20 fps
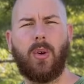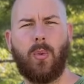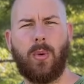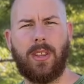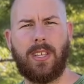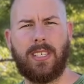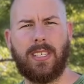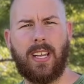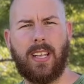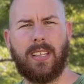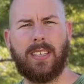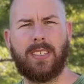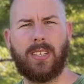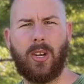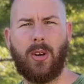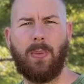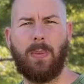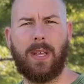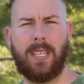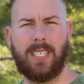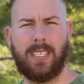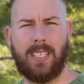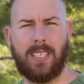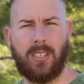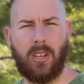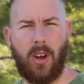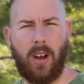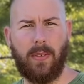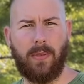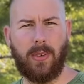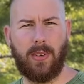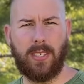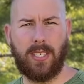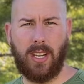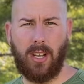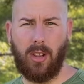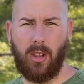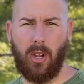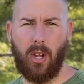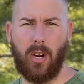with a telescope as this offers
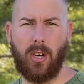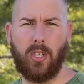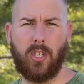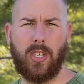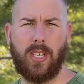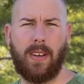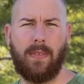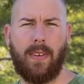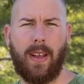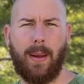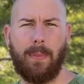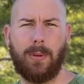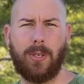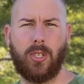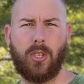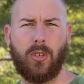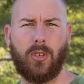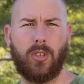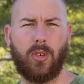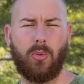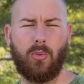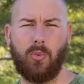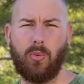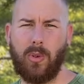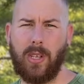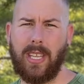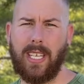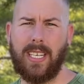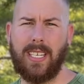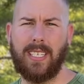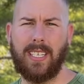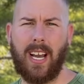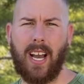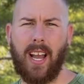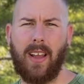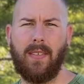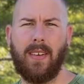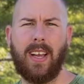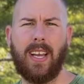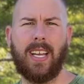a large enough aperture to really
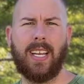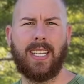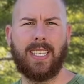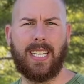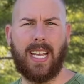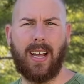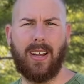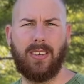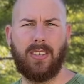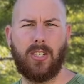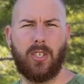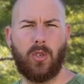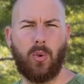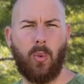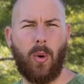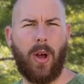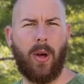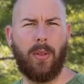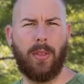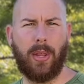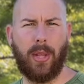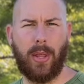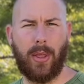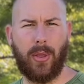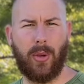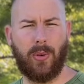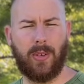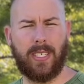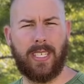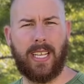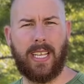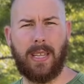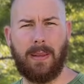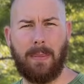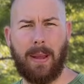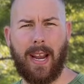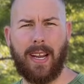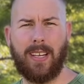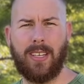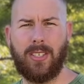dive down to 12th and 13th
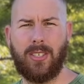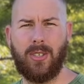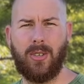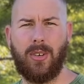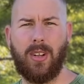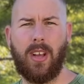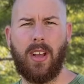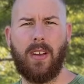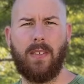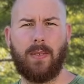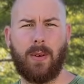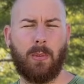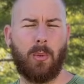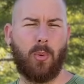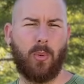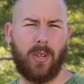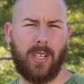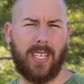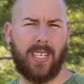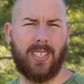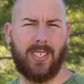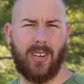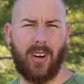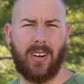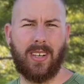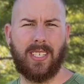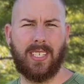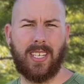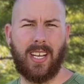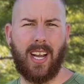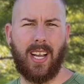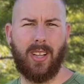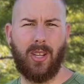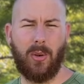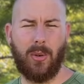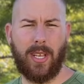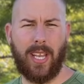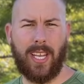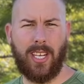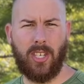magnitude from a really dark sky
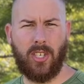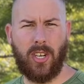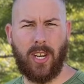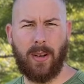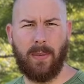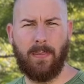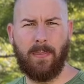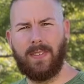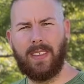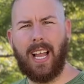location.